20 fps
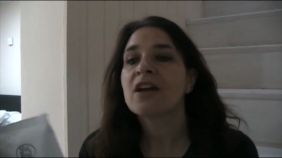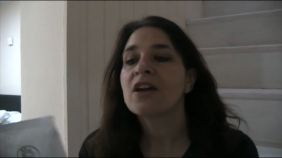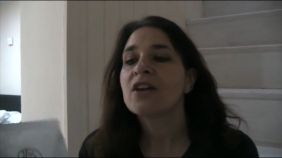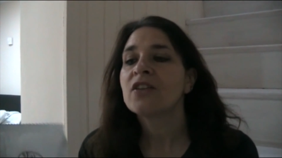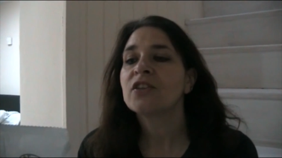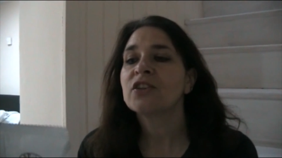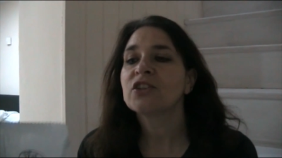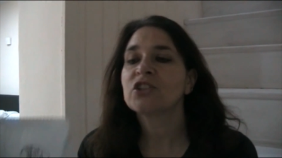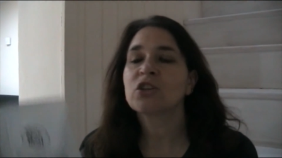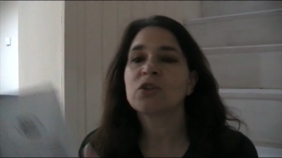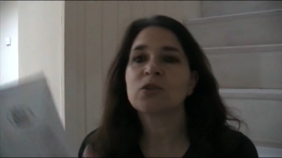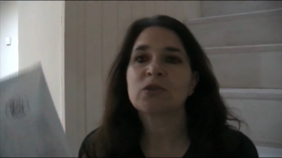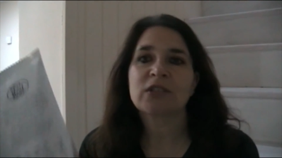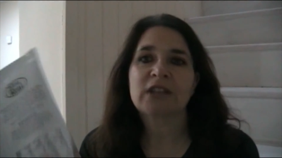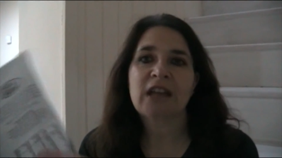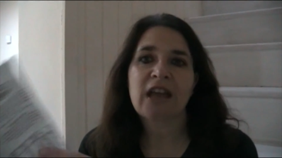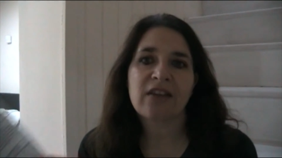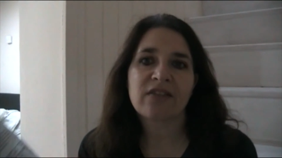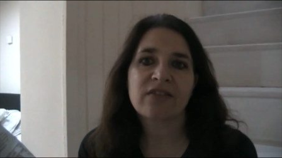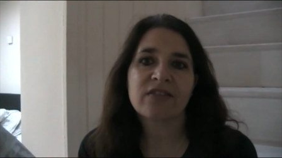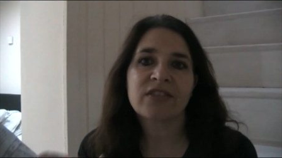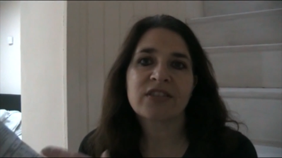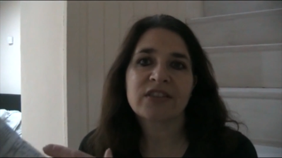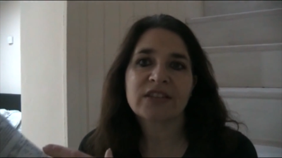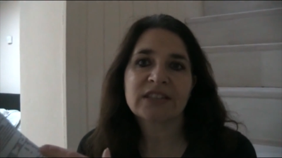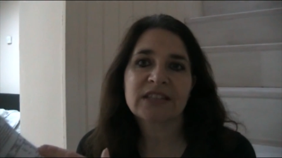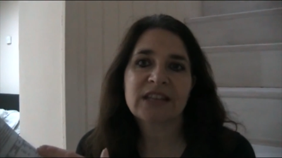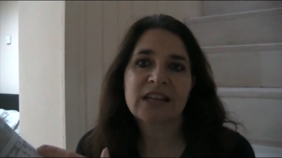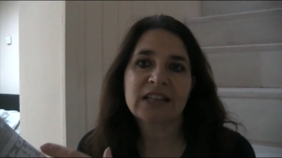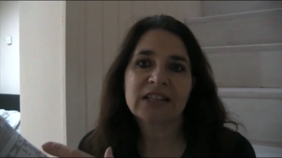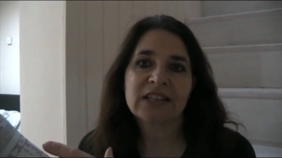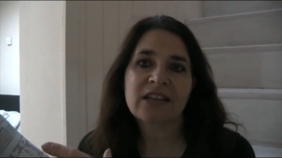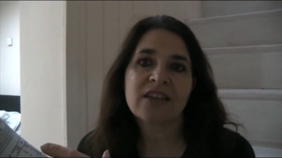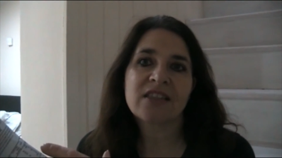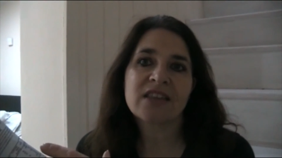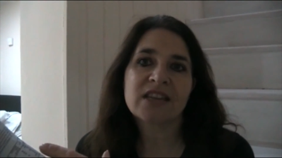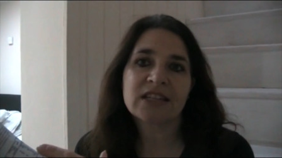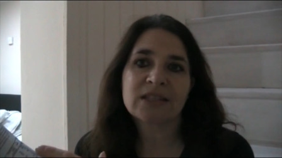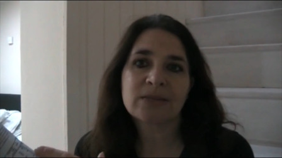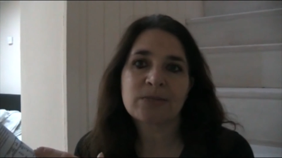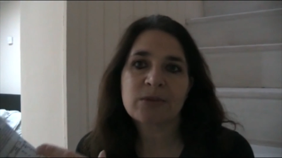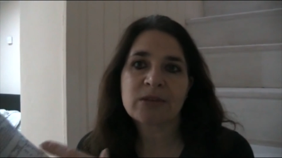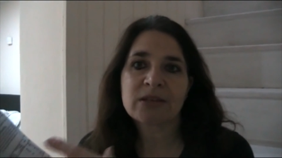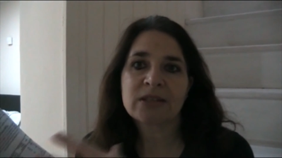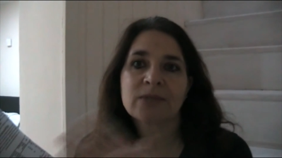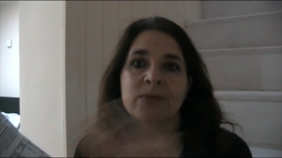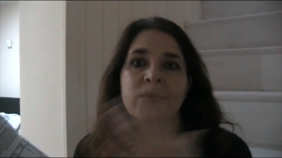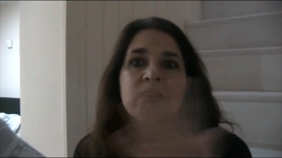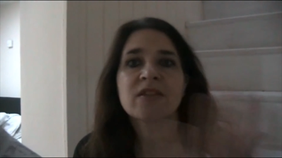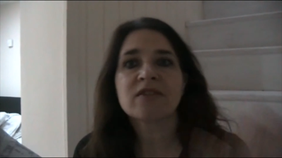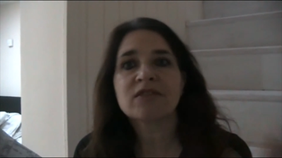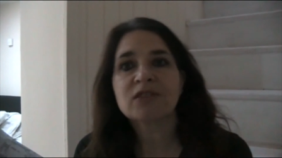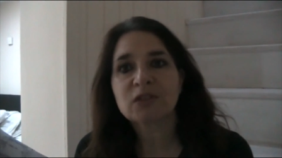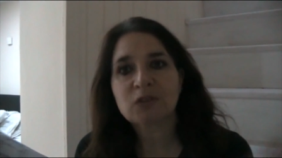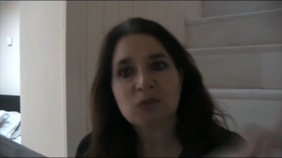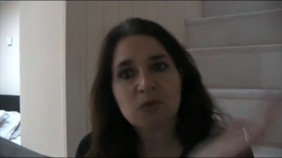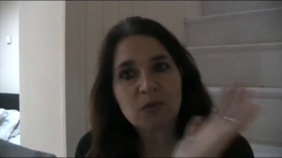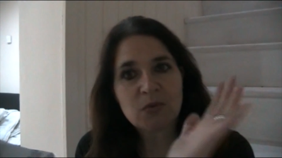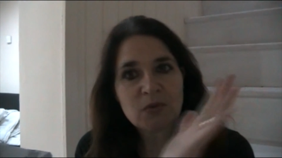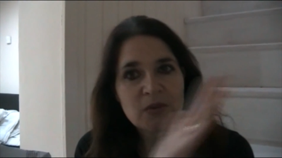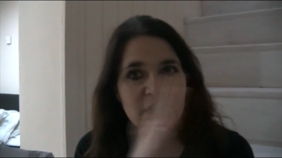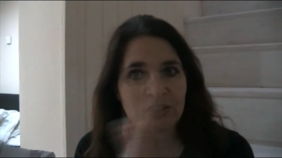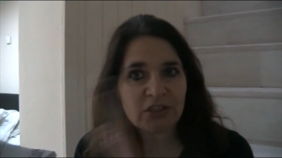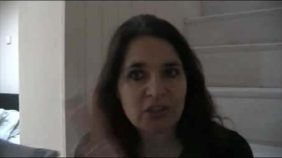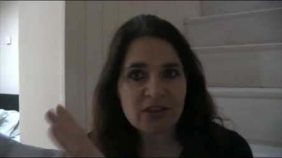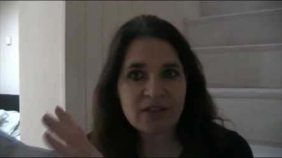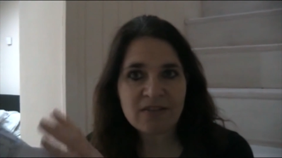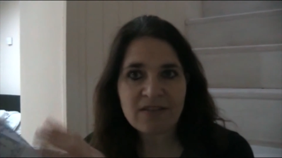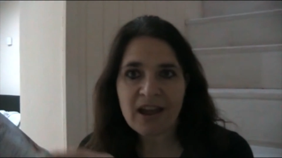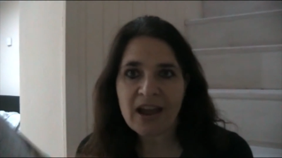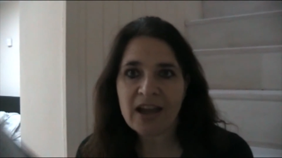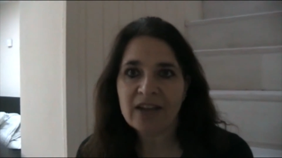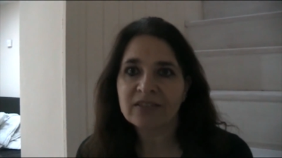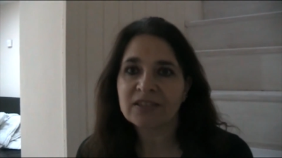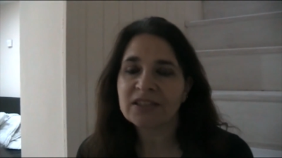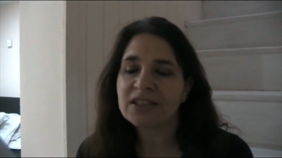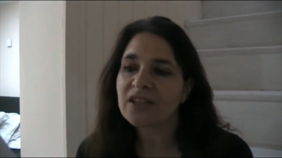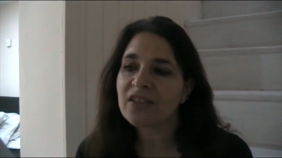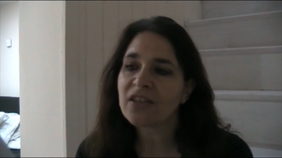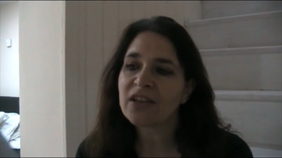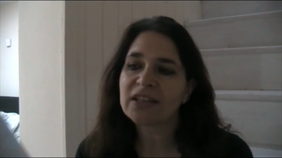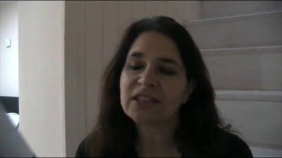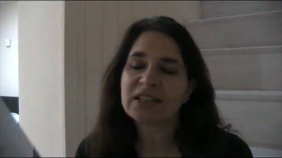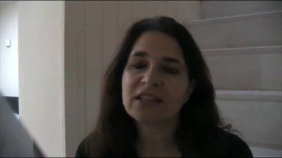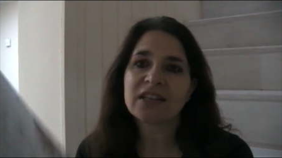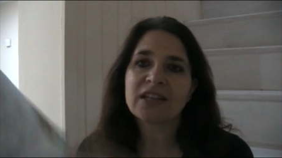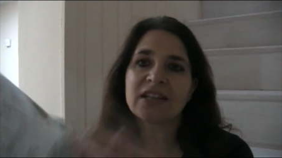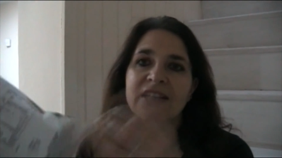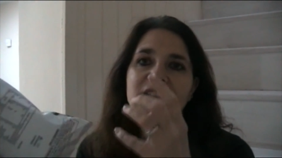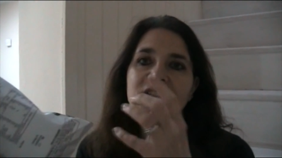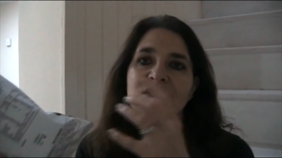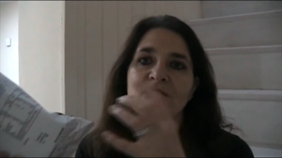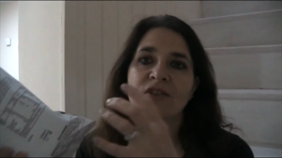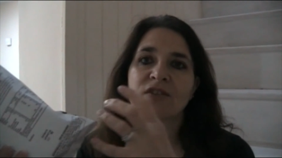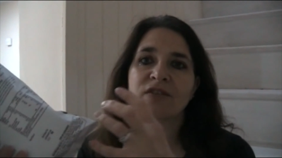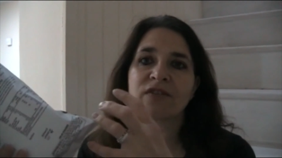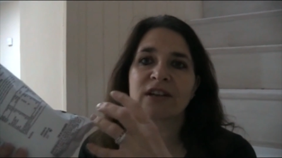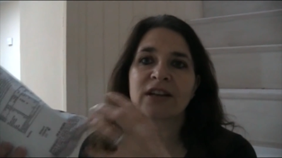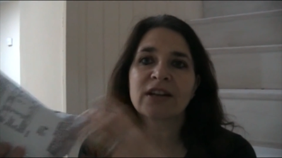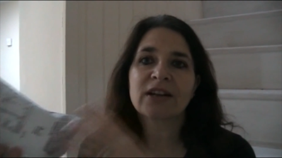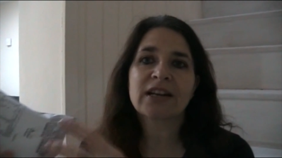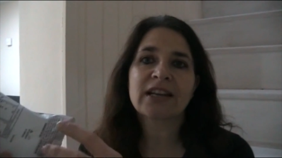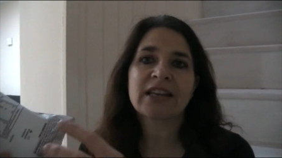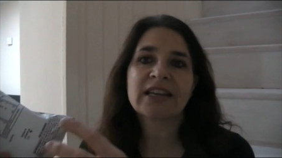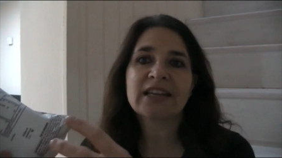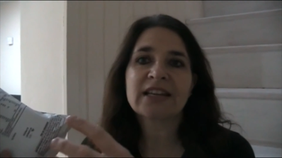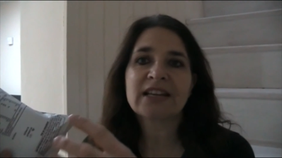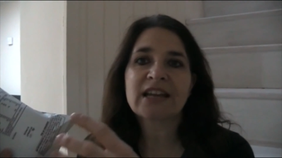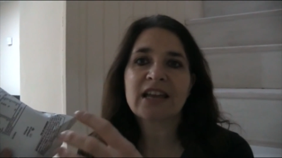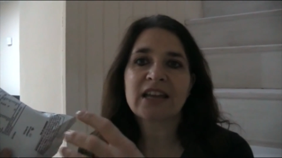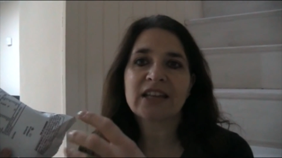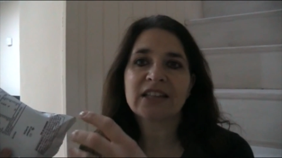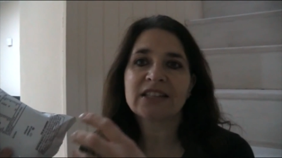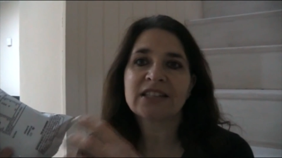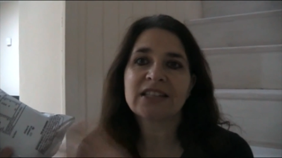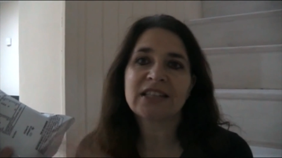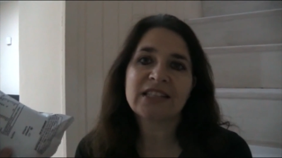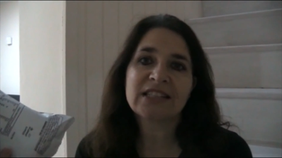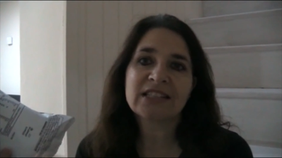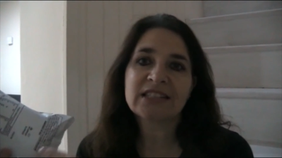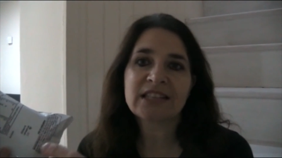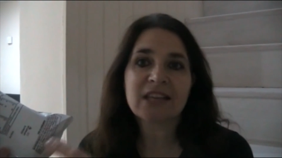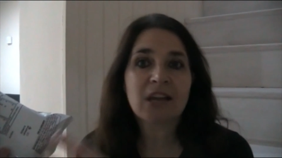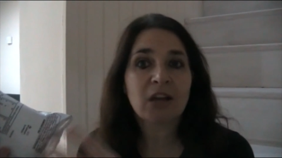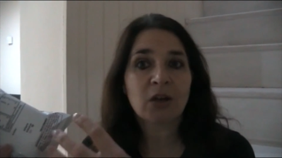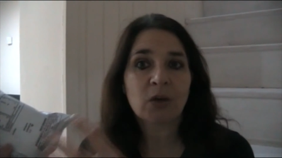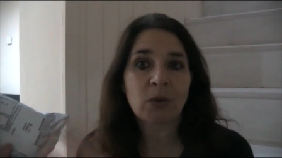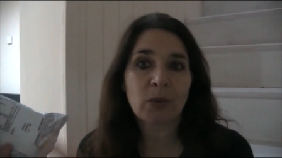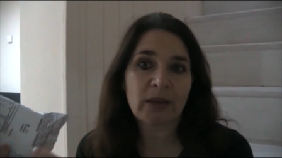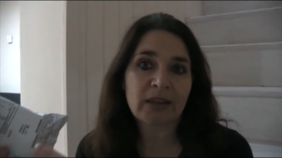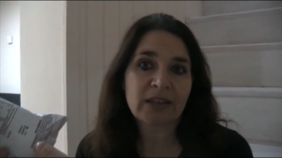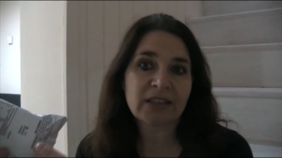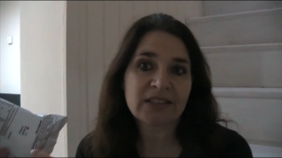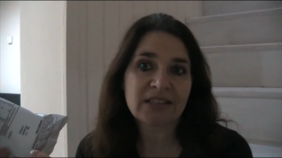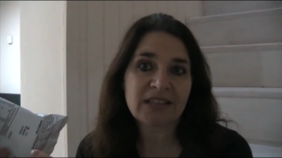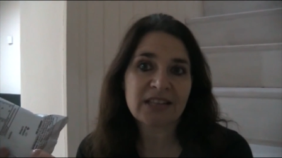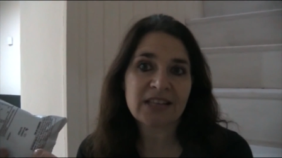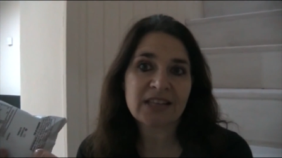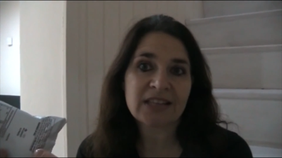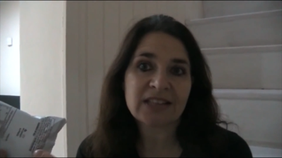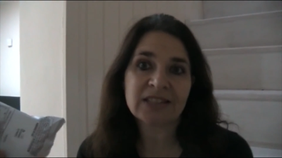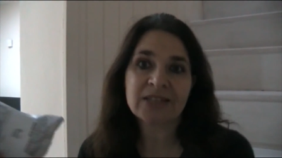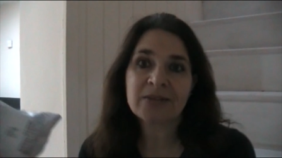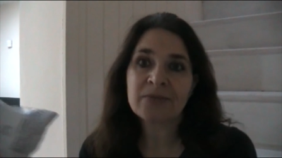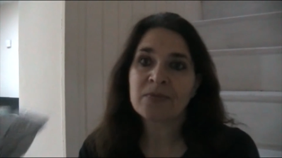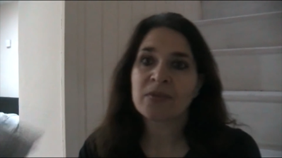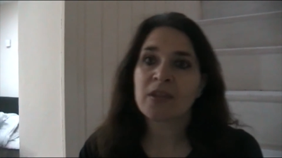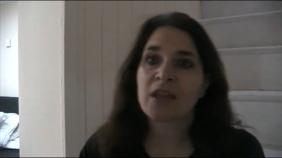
the children have snacks like this because when they're at school rushing around, it's sort of clean and easy and quick to eat.